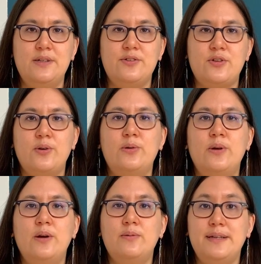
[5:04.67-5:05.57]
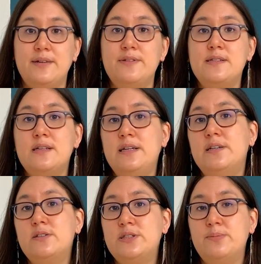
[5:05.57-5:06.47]
So we give this
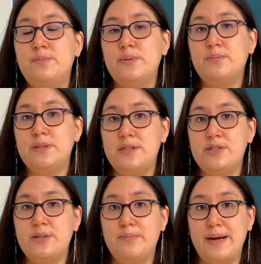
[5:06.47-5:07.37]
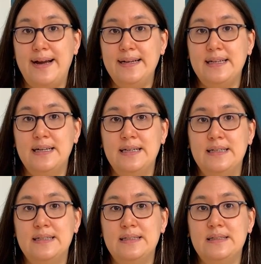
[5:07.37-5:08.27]
leadership position back
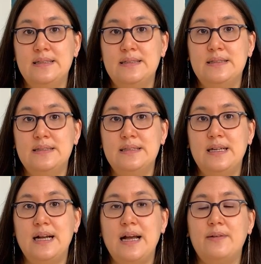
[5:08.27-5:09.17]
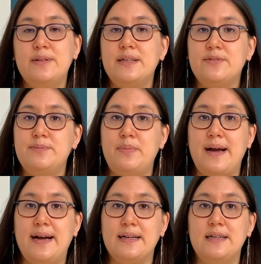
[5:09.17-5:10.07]
and we give it
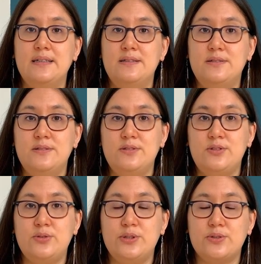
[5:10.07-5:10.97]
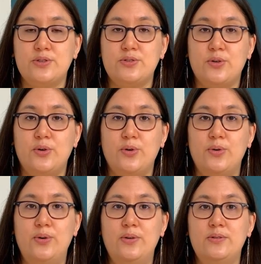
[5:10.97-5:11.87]
back to your soul.
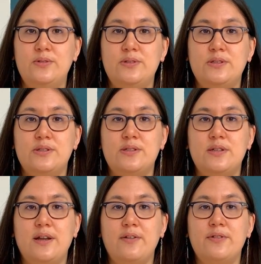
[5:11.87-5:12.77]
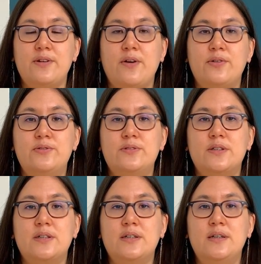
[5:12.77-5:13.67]
Just give it
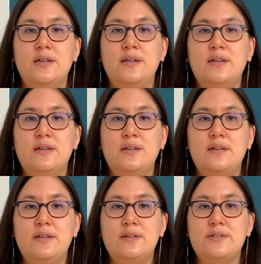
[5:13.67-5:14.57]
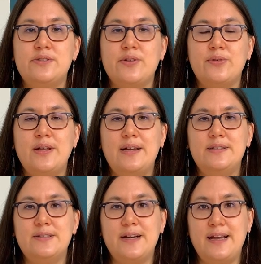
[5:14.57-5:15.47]
over so that
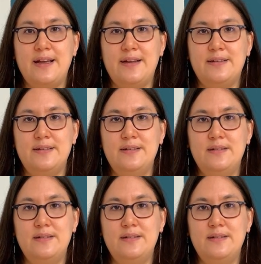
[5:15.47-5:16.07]
your head